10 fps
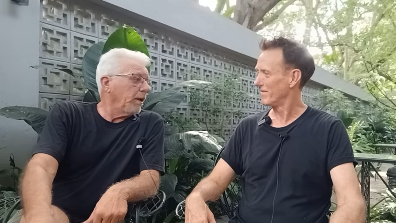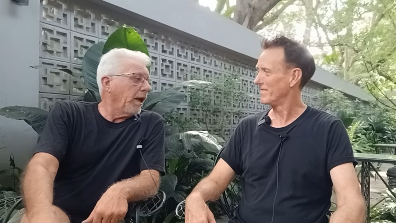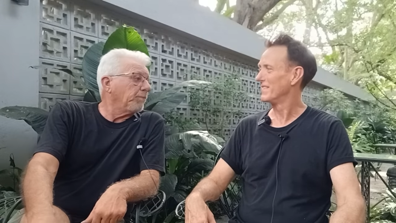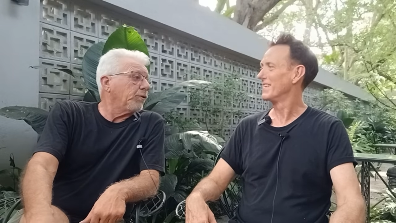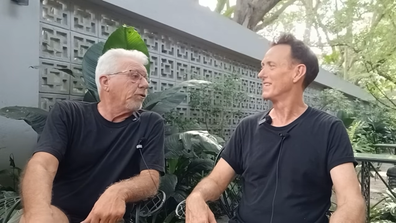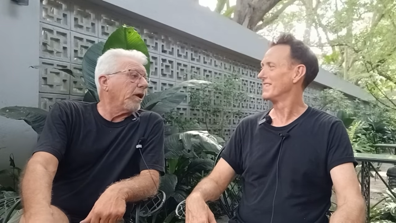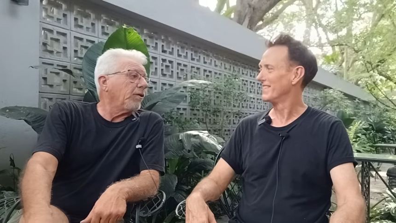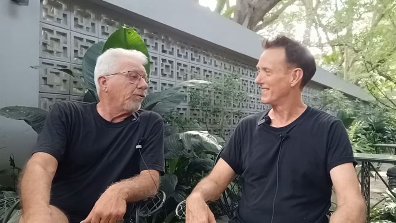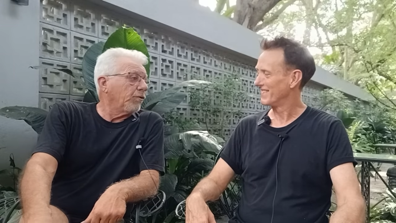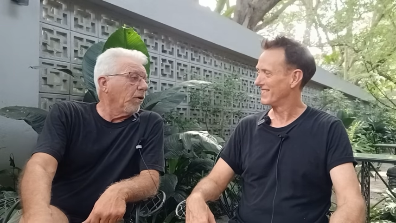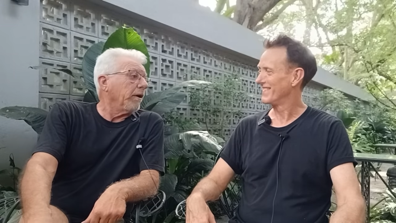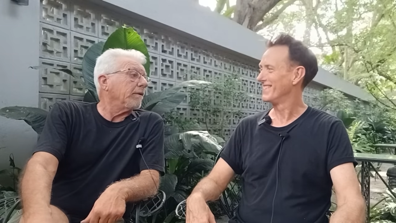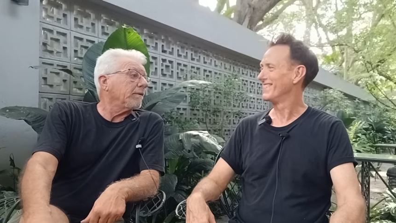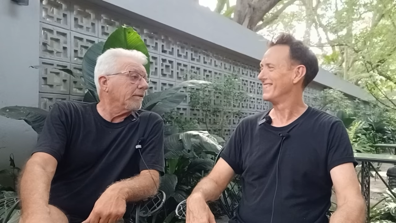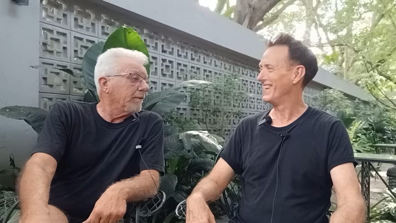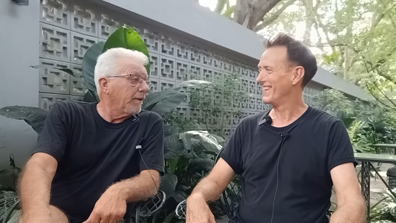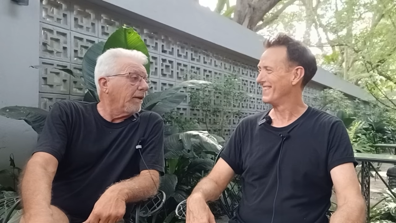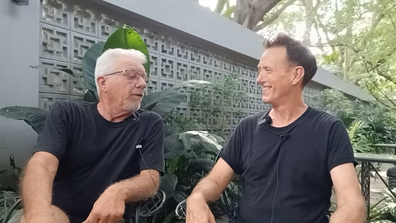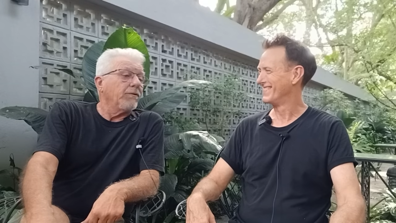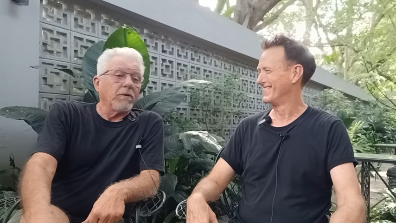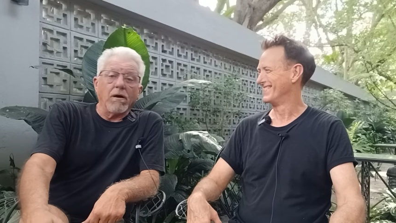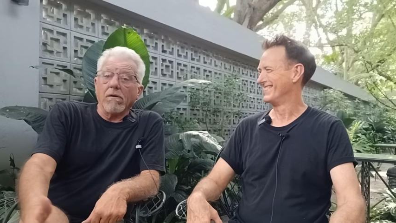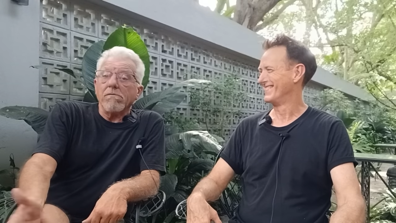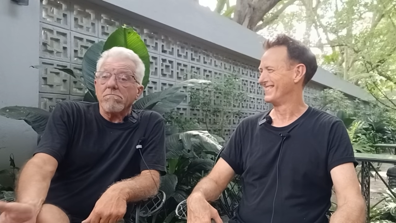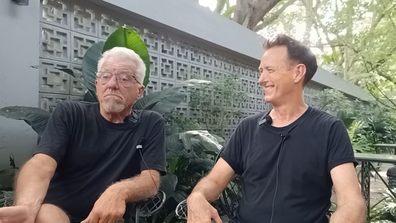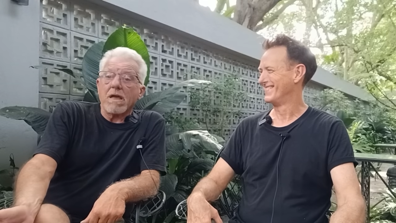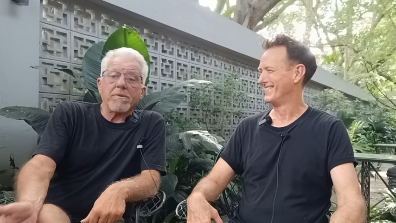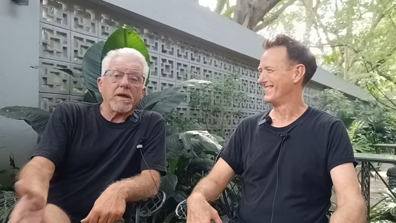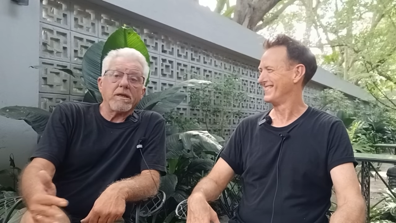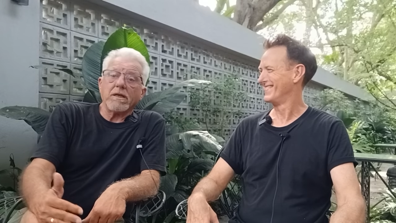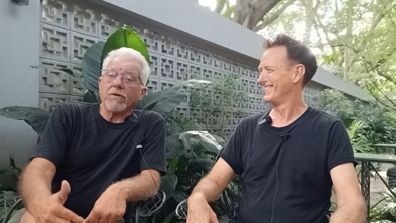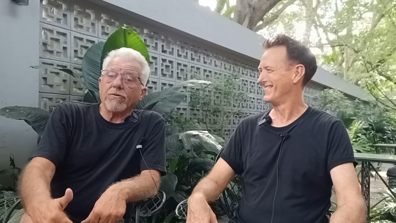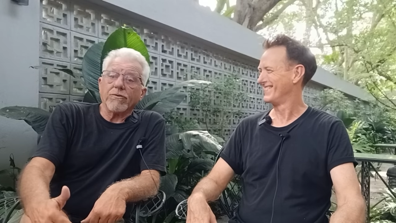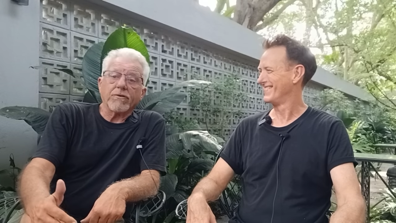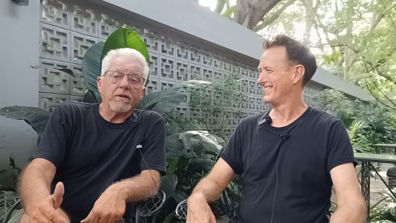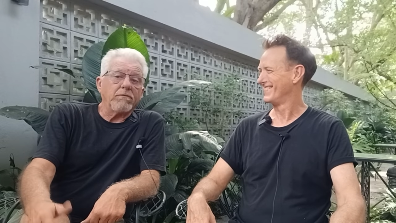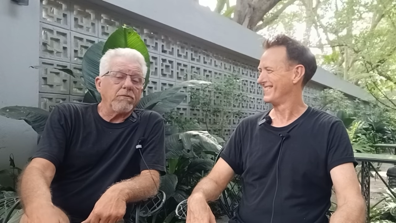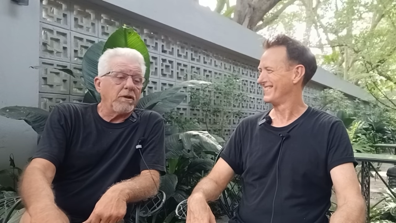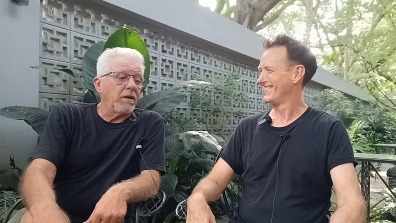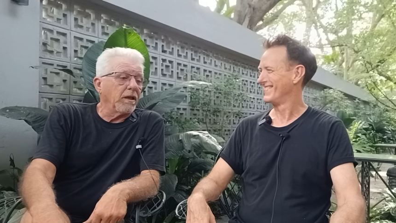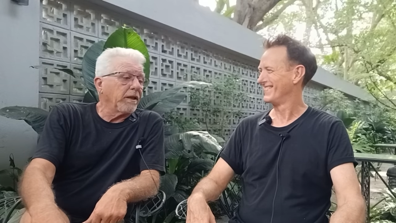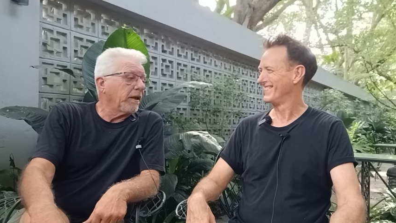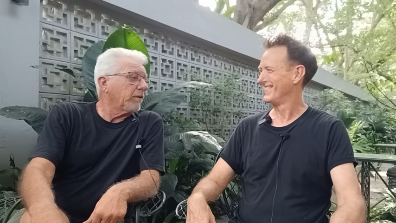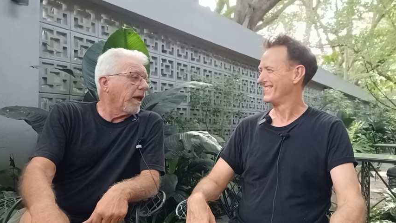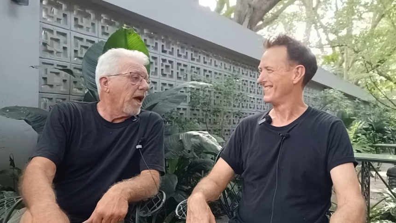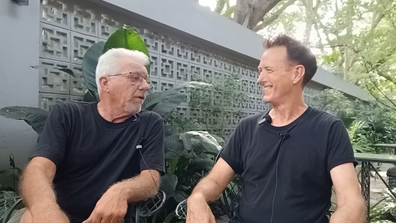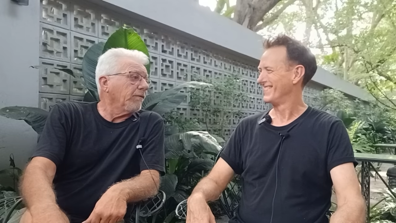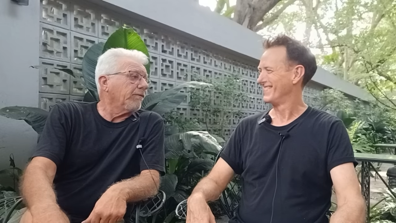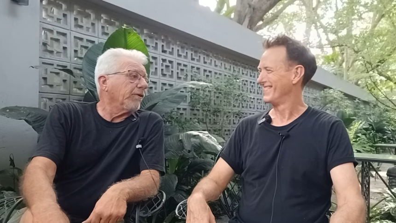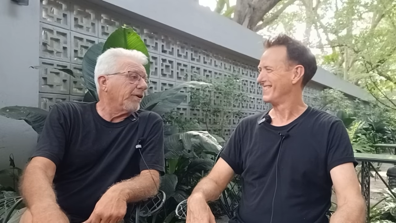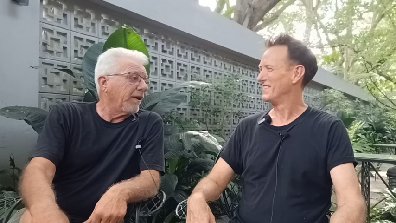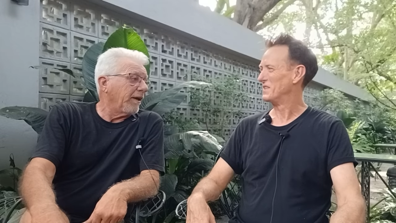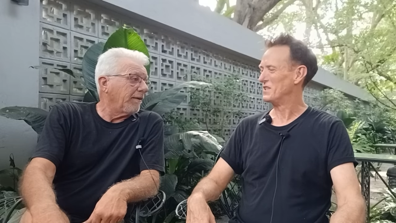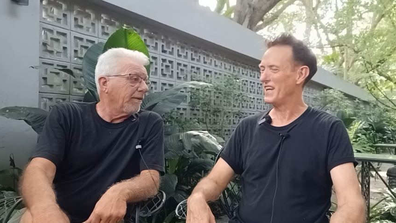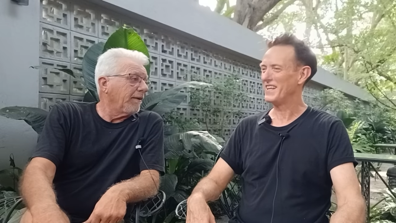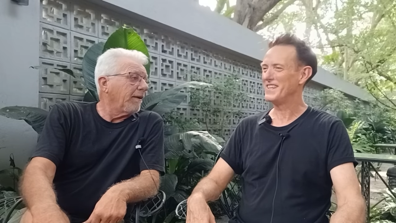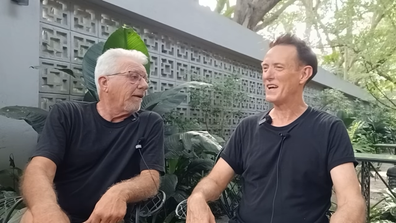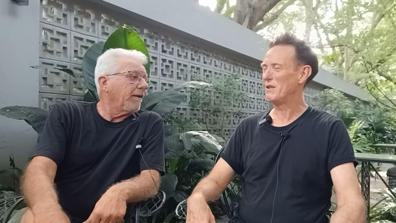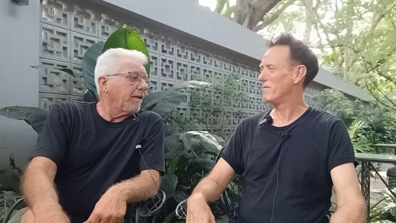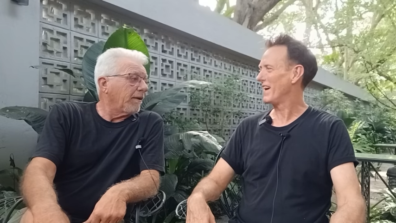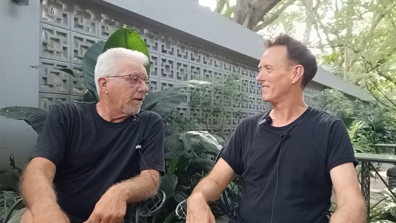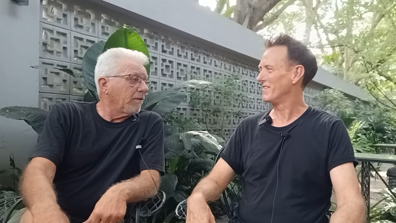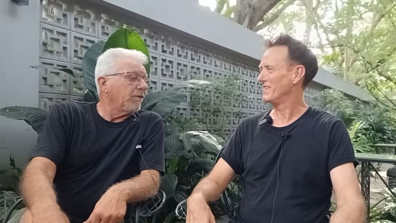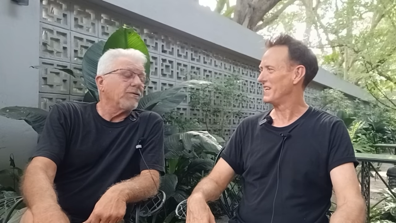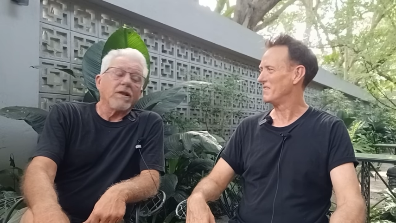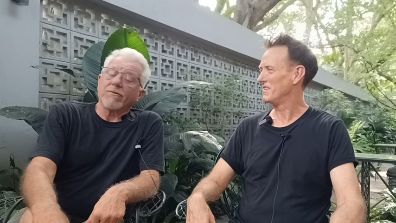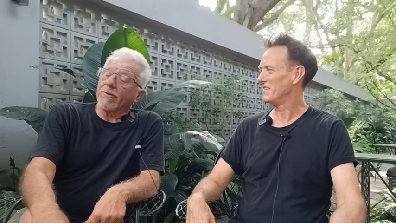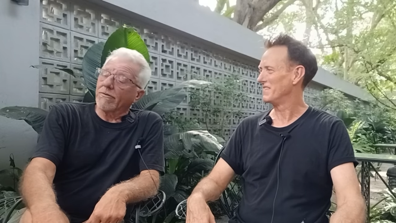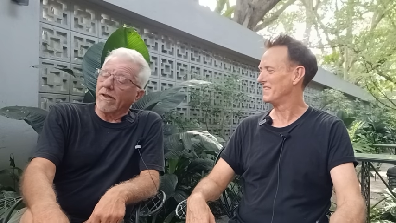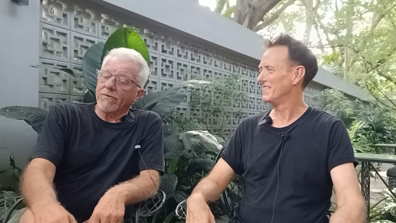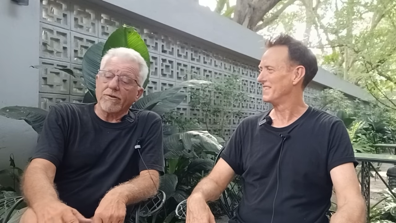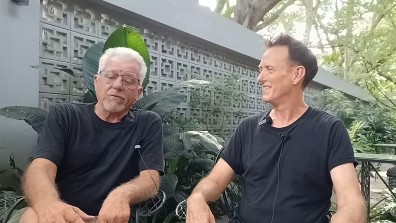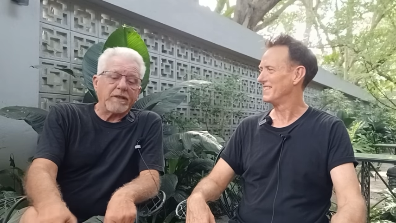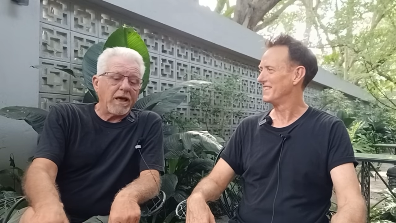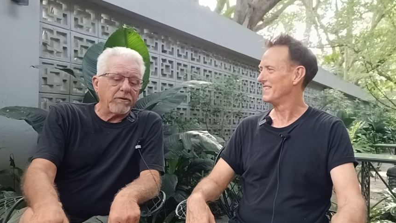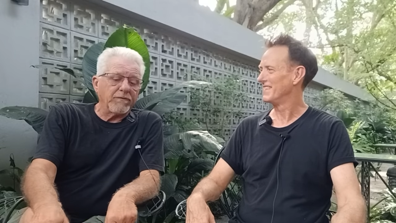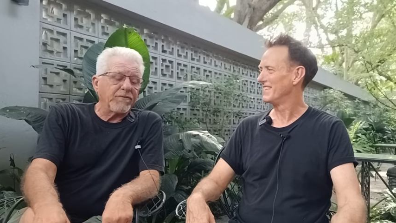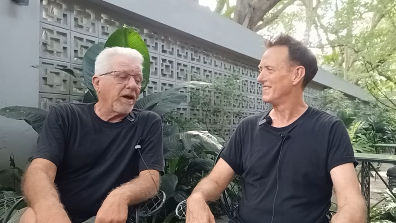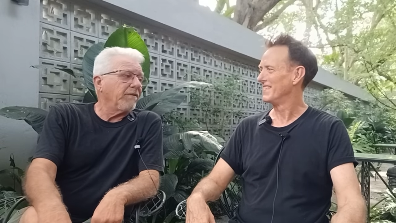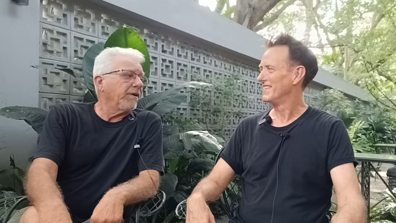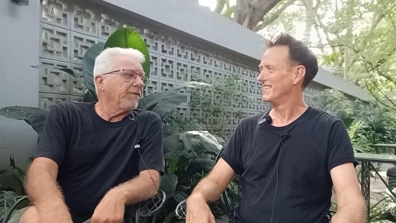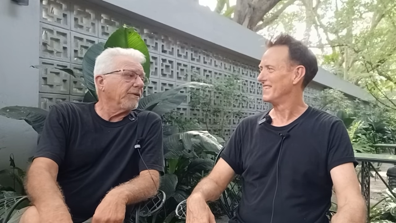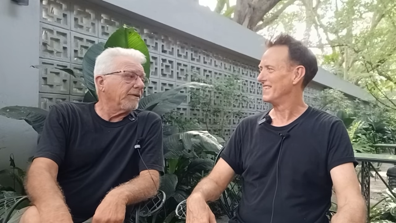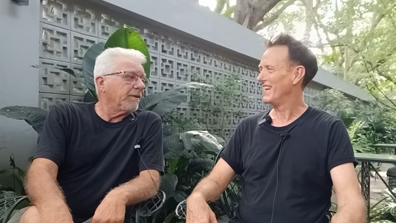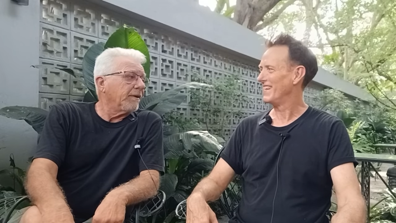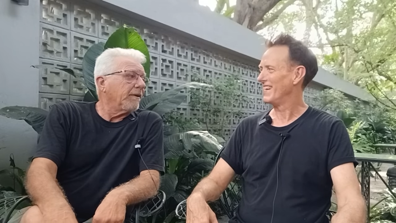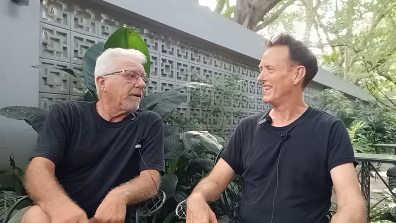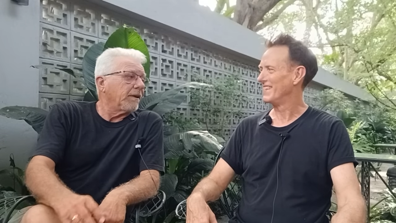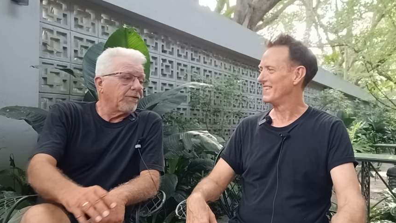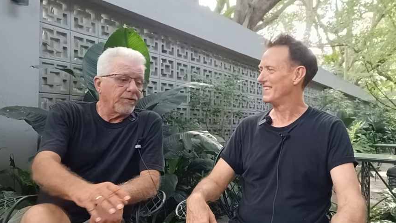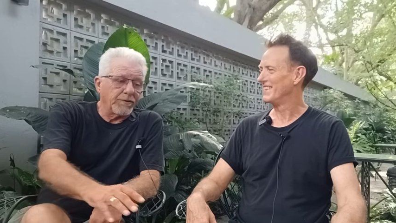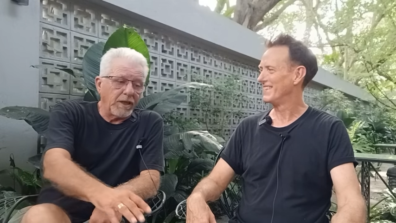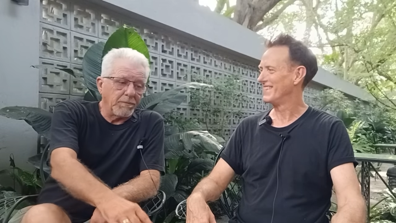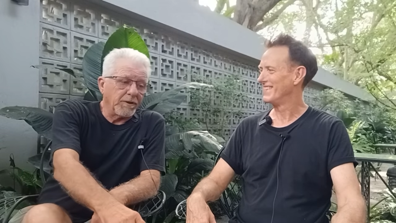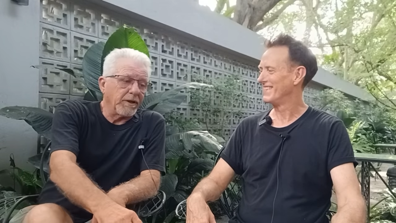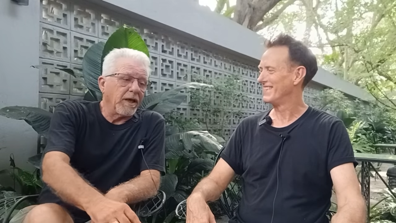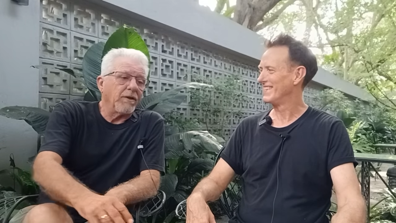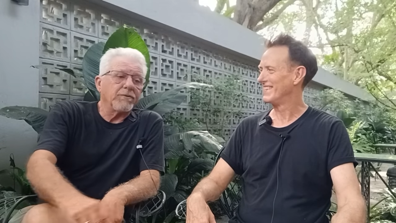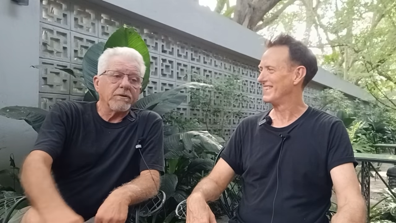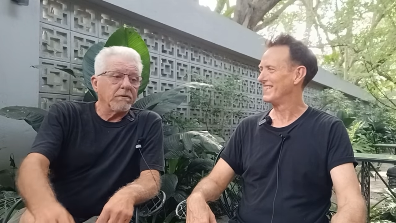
Speaker 1: I'm two days short. Yeah. So maybe I need to just kill it at the house for a day.
Speaker 2: Yeah, dial it back. And I'll just let's just
Speaker 1: let's just down to 500. Yeah, yeah. Let's just keep it down to